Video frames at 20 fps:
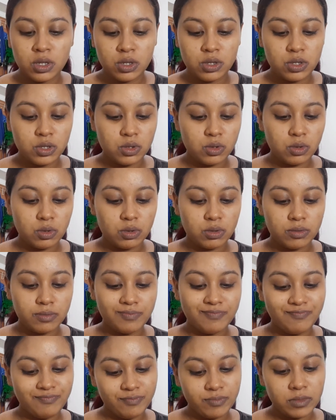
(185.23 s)
So
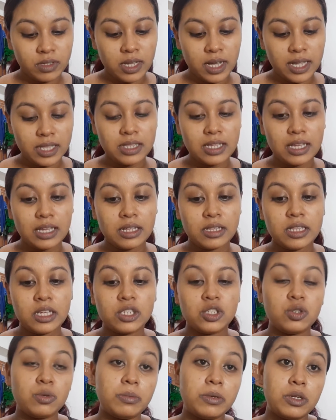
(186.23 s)
I think
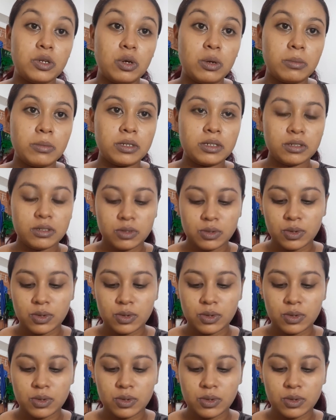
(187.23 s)
that should be normal.